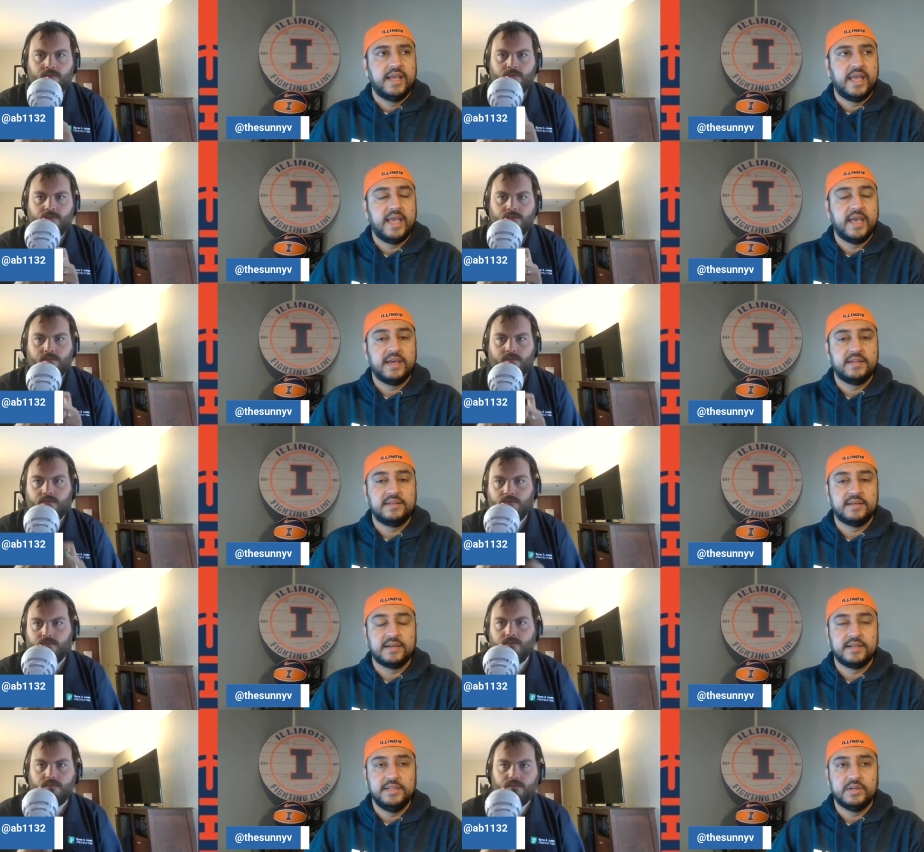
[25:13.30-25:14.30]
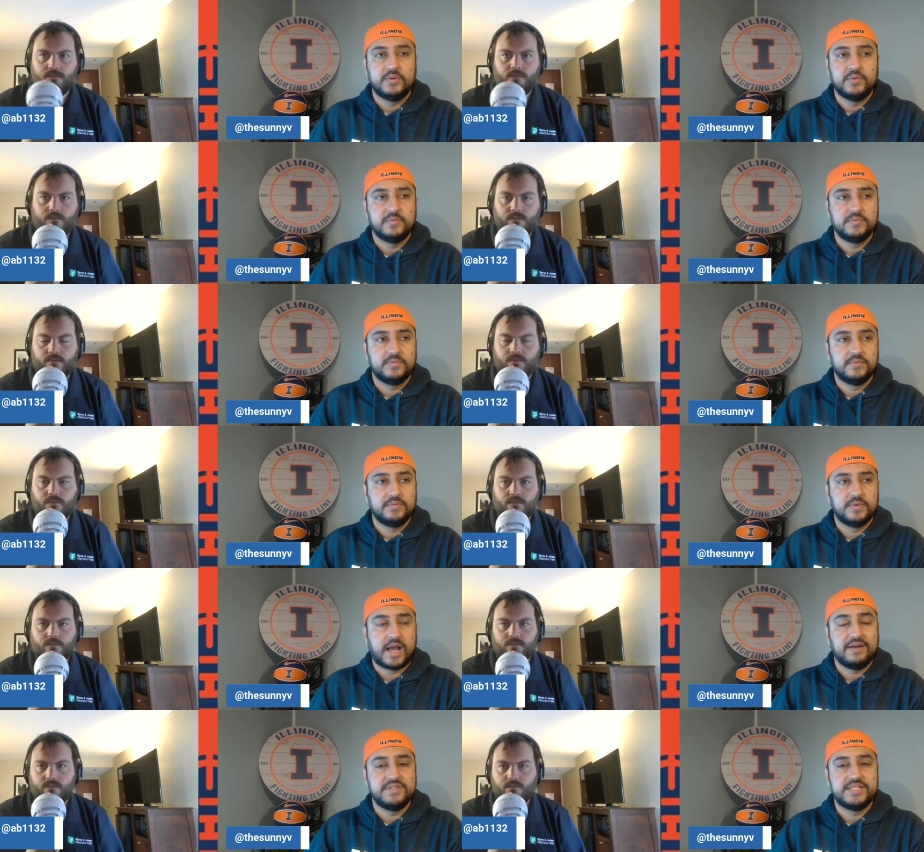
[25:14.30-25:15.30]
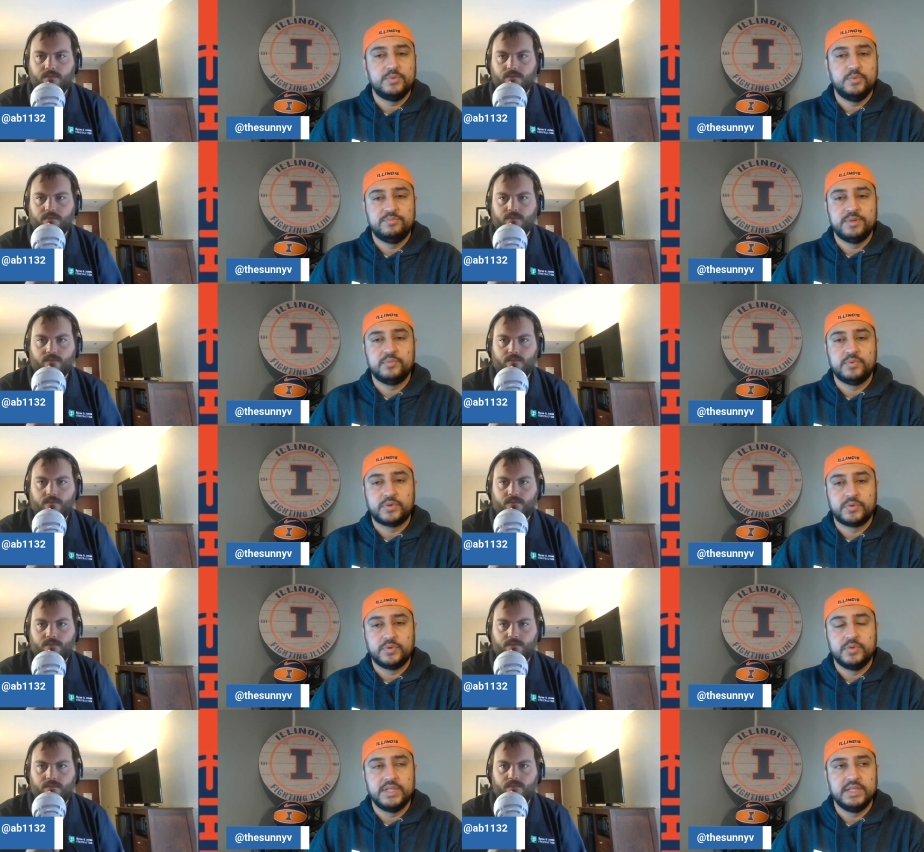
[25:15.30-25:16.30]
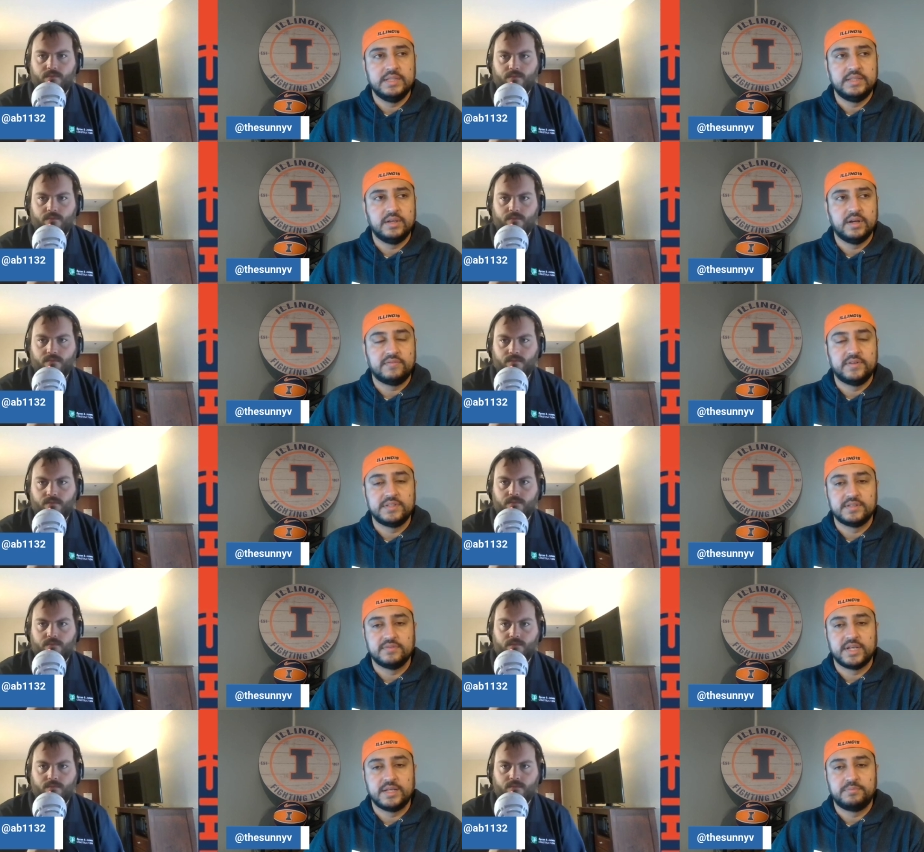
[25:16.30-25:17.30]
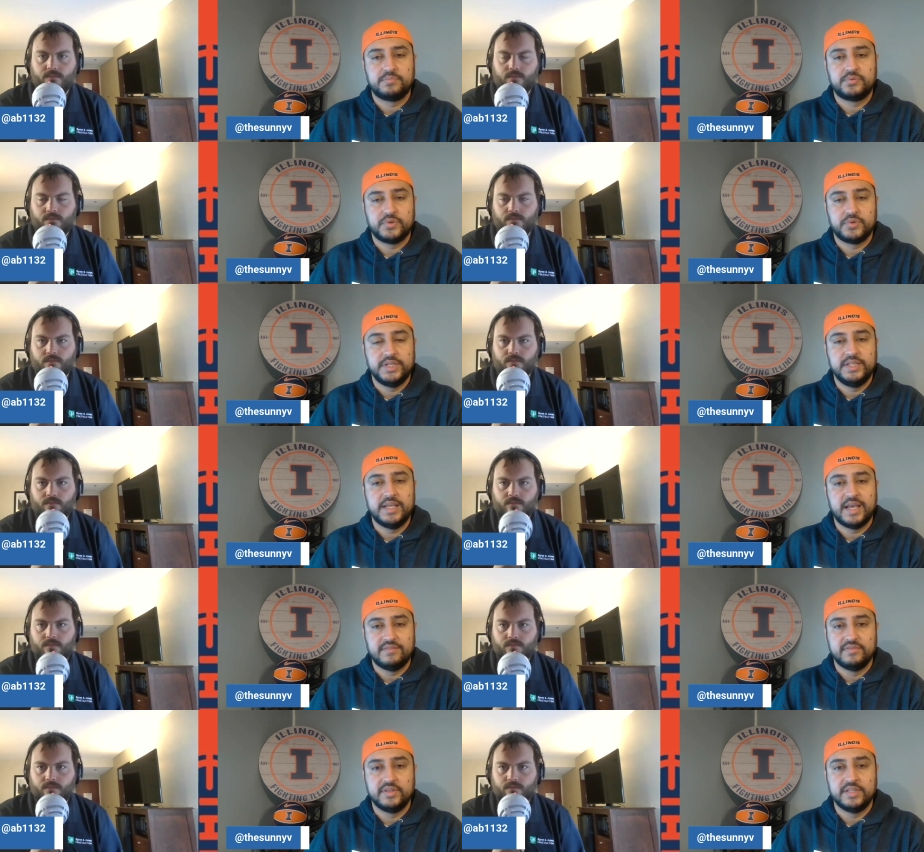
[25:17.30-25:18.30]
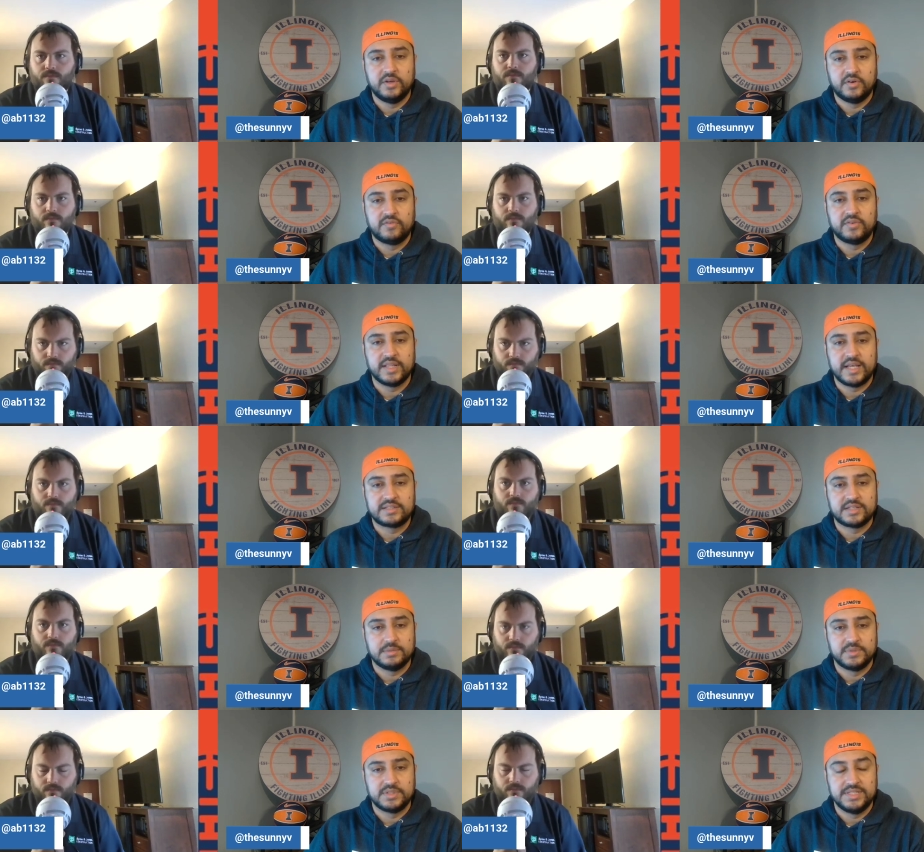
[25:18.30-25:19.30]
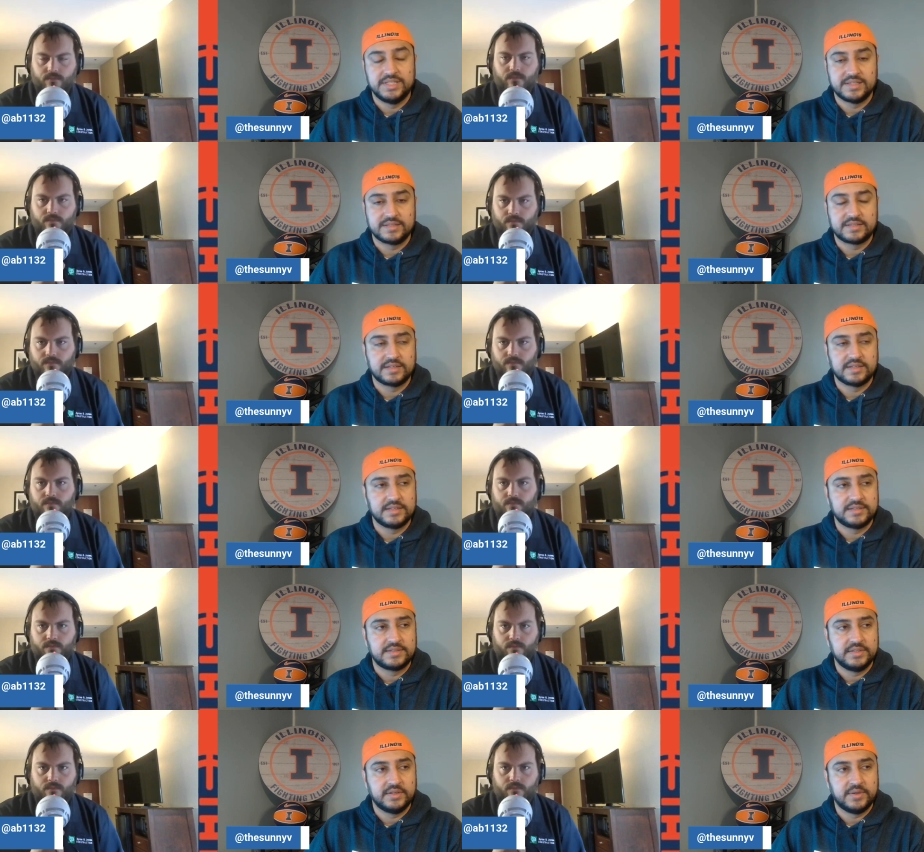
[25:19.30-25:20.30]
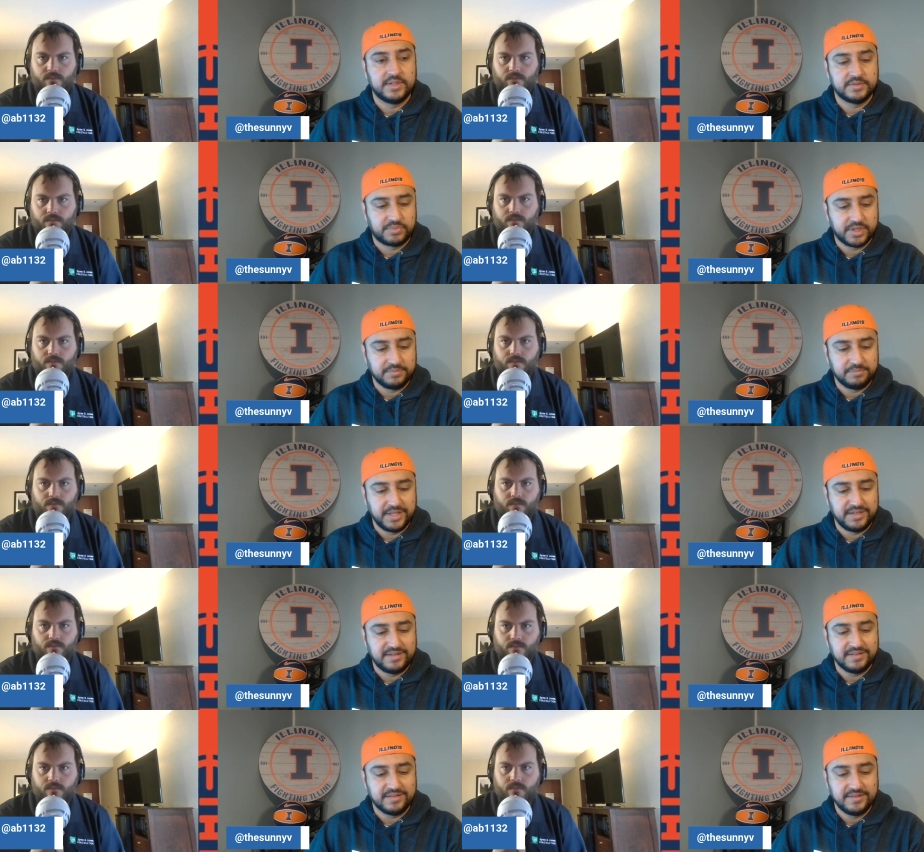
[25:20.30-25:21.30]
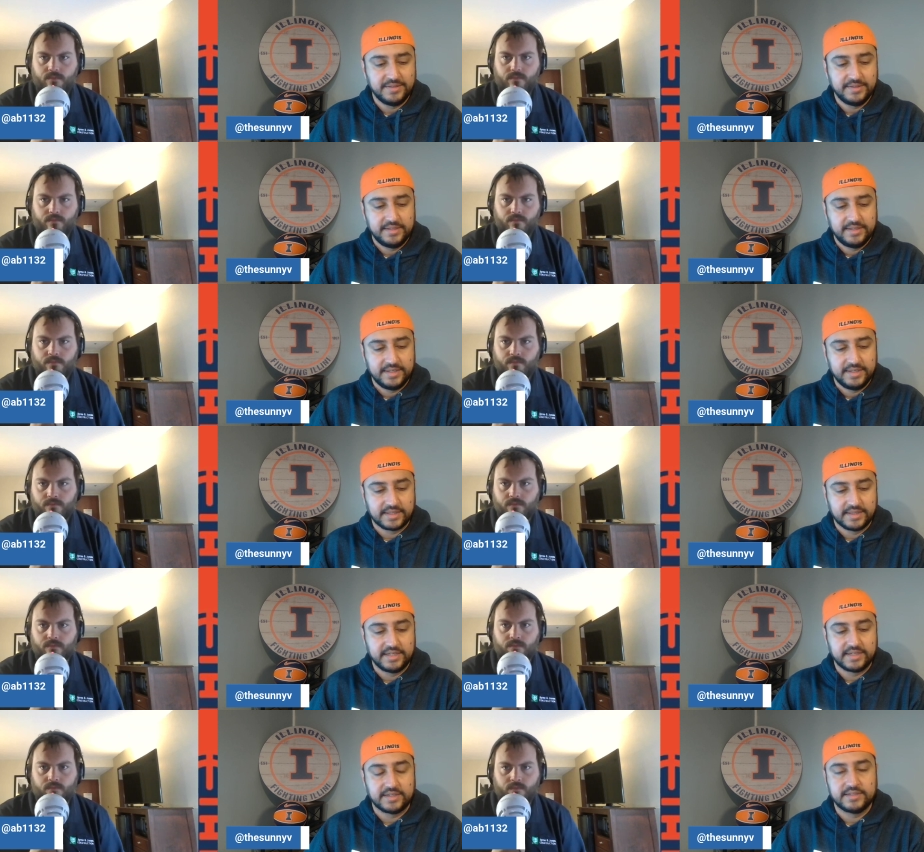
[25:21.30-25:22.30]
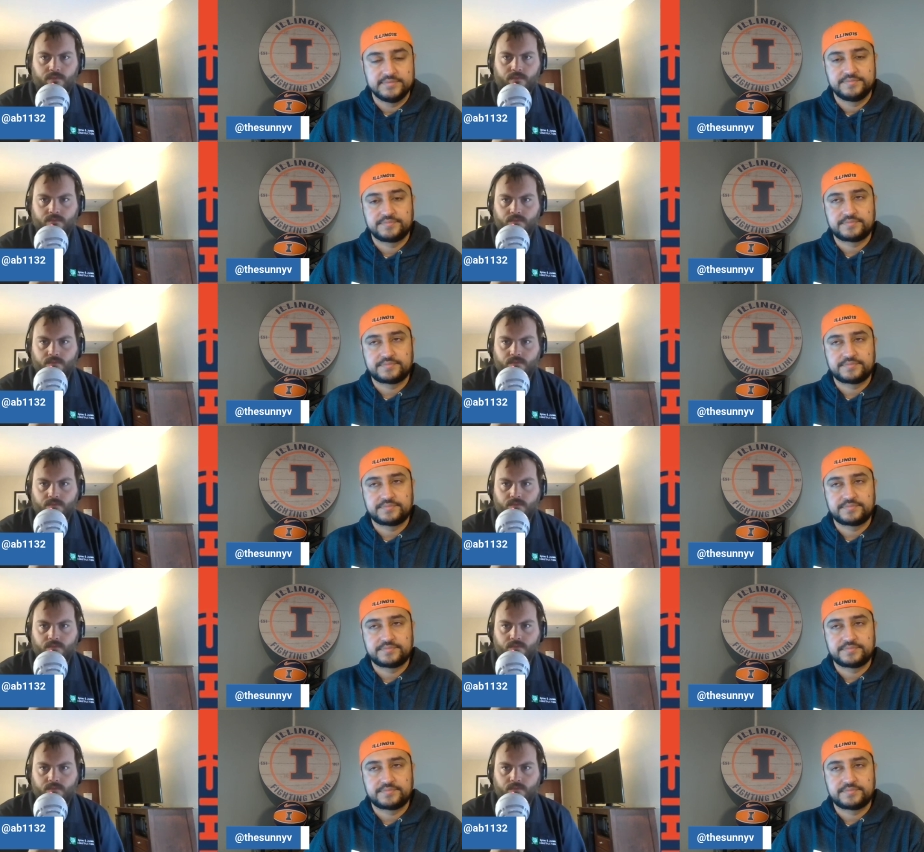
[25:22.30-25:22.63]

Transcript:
Speaker 1: And, uh, you know, obviously we've been recruiting the offensive line pretty heavily over the last couple seasons because, you know, as Brett made uh, it clear,